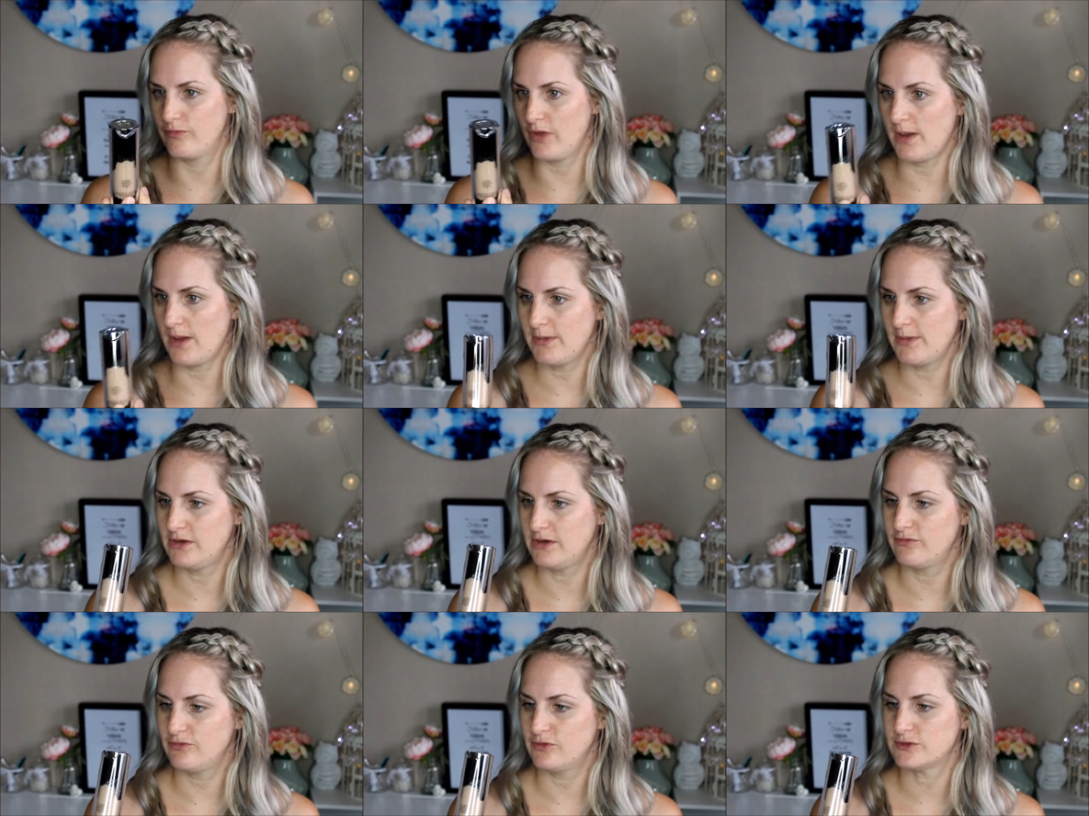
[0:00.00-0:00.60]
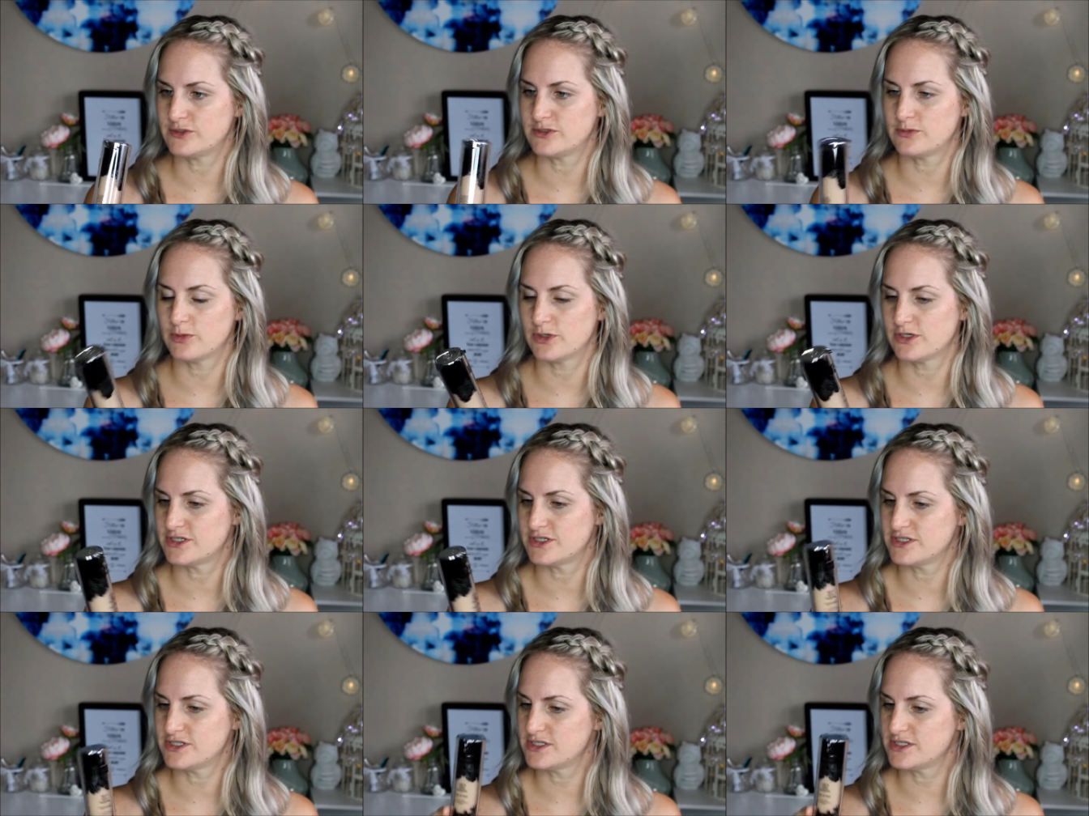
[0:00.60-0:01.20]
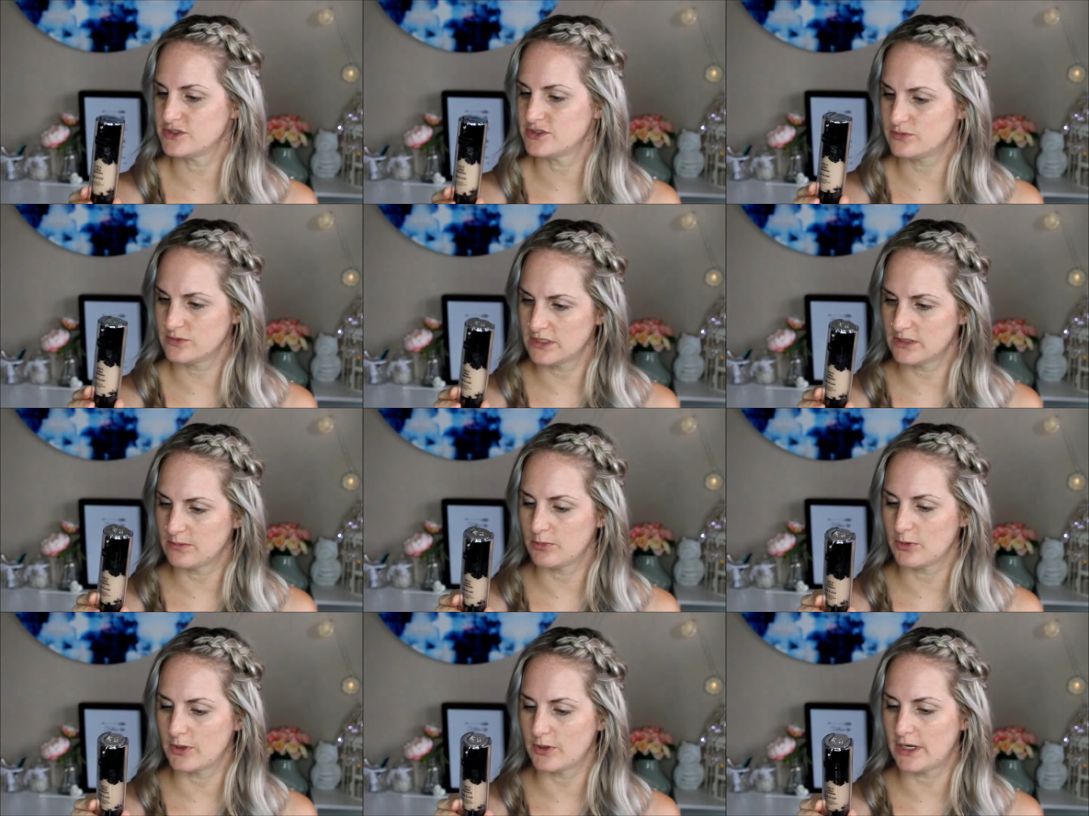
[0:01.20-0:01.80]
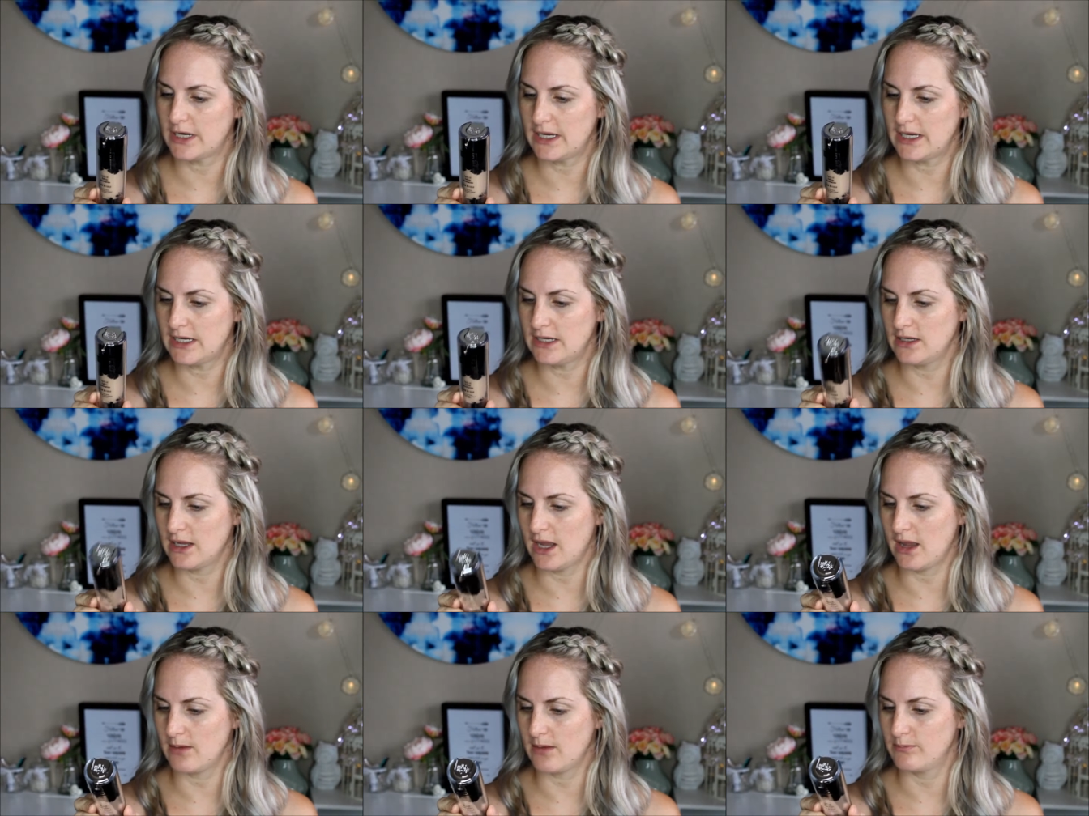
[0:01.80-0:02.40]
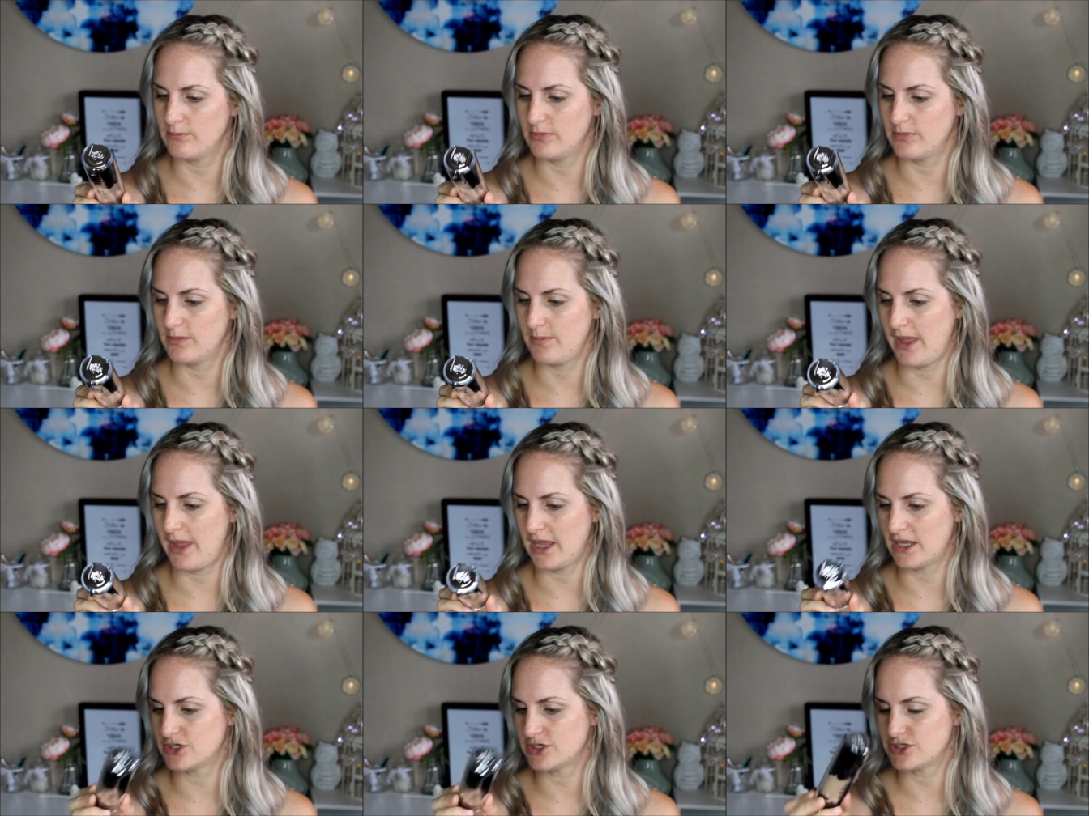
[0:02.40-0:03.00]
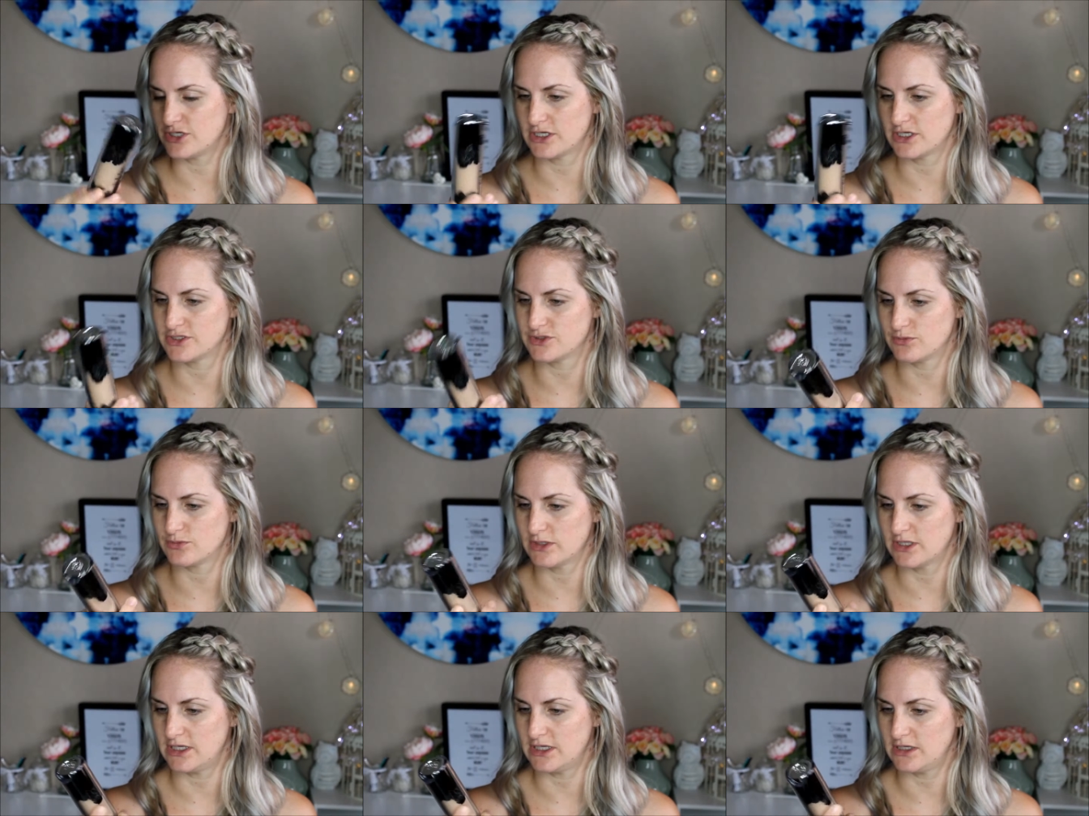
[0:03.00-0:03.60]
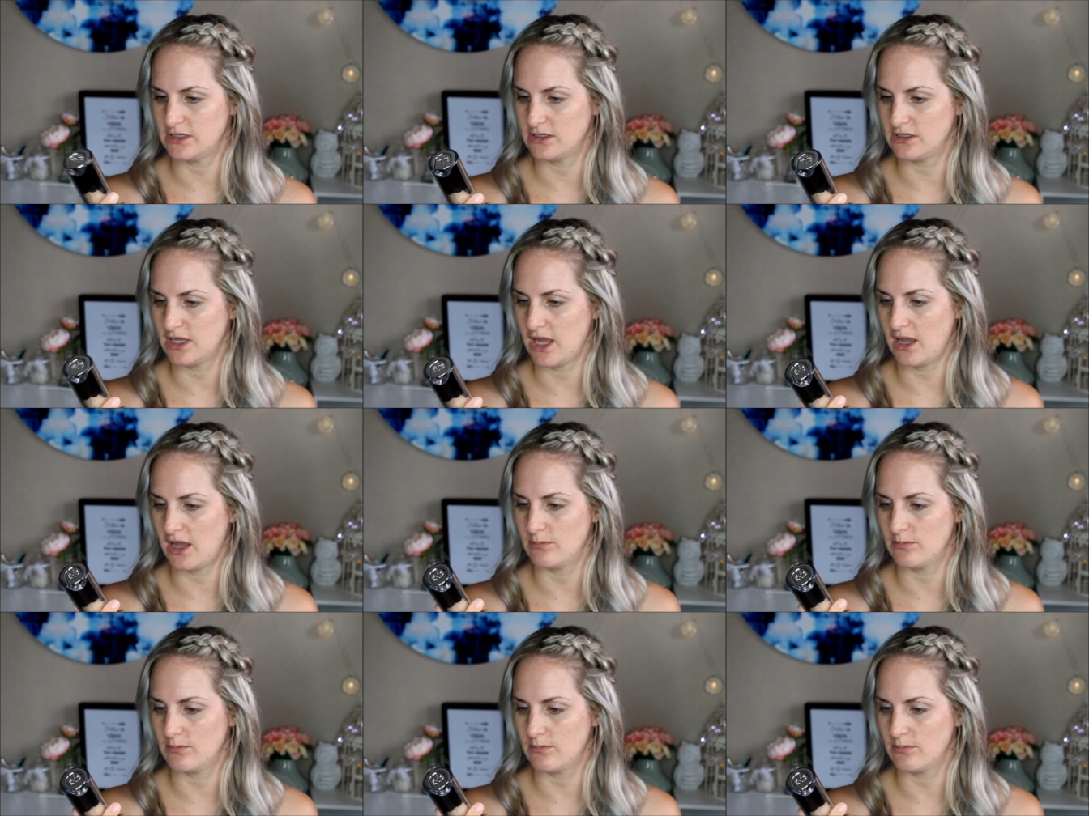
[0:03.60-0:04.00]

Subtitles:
I mean, first impressions, it's really pretty. The packaging is really